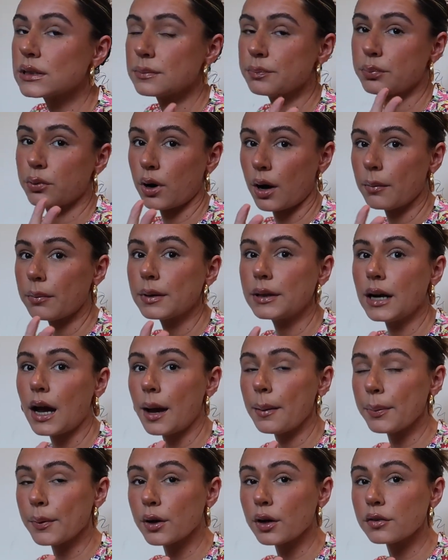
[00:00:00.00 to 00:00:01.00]
it's probably
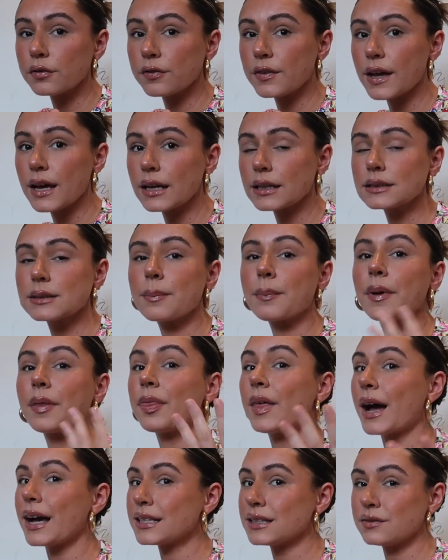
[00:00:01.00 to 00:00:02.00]
not perfect,
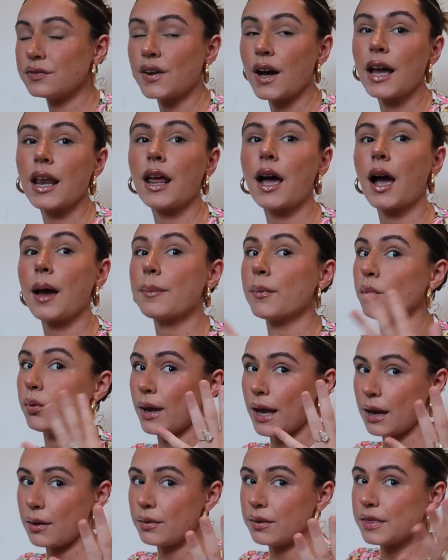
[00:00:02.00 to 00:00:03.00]
but that's fine. I'm
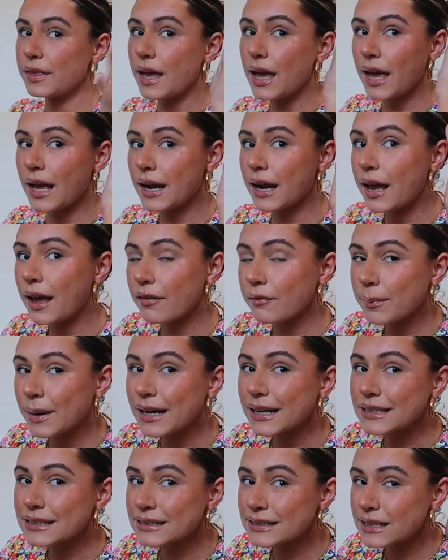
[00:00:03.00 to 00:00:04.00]
okay with it, and I have
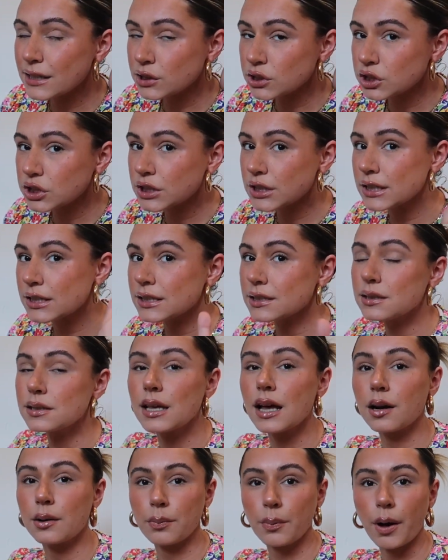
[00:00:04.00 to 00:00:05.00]
my extensions
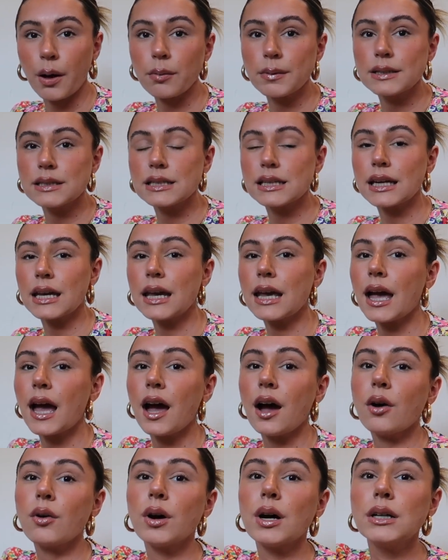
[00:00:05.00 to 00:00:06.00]
that are probably sticking
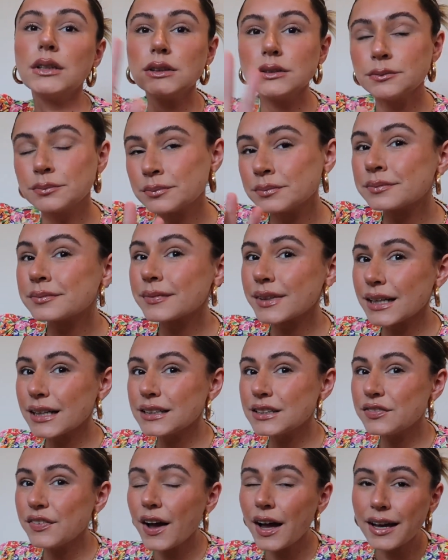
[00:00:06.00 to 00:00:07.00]
out.
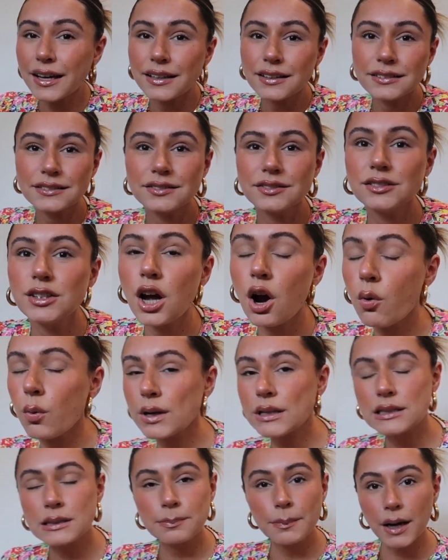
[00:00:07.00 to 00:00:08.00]
It's fine. No
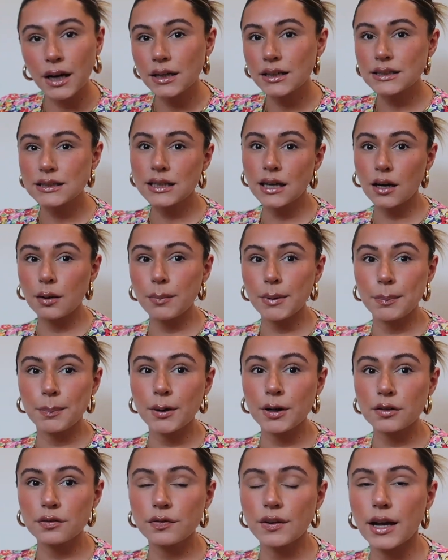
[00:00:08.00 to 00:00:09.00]
one's bun is gonna be
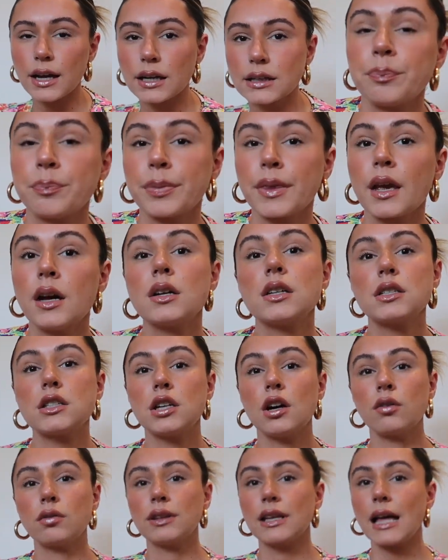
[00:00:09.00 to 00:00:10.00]
perfect.
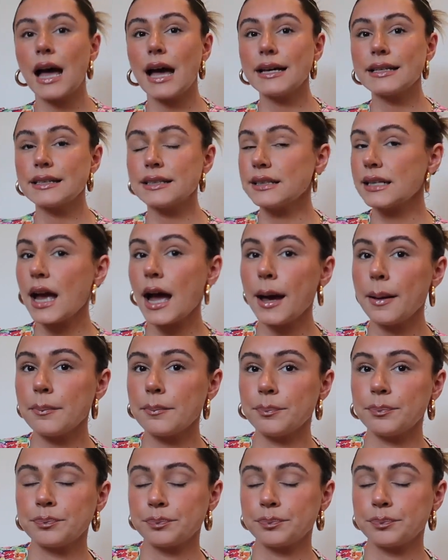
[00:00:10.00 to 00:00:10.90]
So last step,